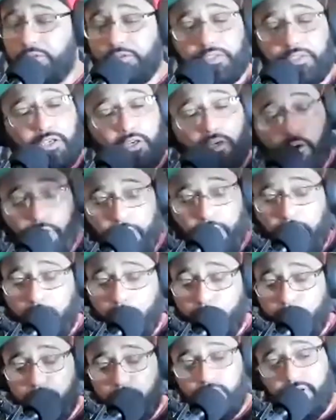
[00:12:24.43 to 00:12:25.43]
You got
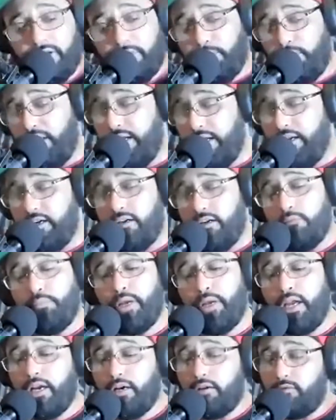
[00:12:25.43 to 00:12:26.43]
music playing in the
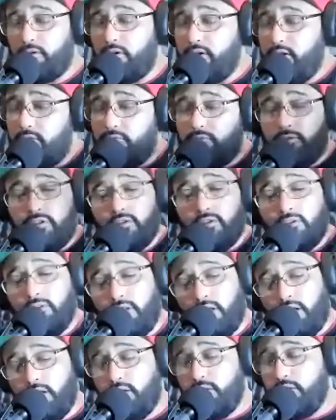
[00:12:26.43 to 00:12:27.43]
background, real
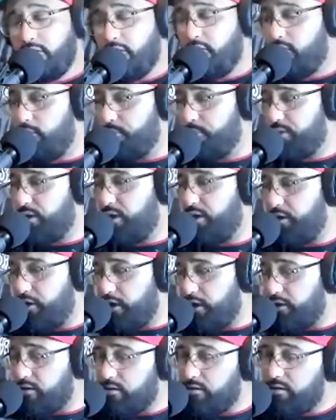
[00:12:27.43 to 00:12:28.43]
low. You know what I'm saying? You
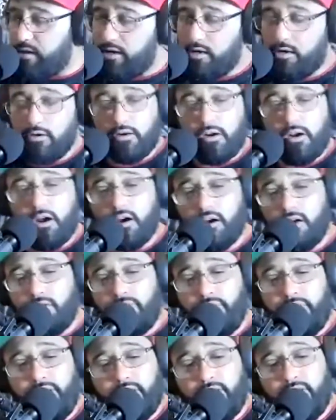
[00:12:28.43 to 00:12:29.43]
got the tarot card
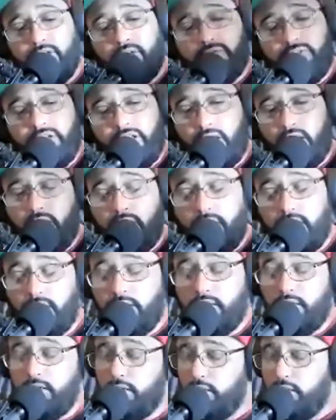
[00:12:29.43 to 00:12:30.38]
reading over here.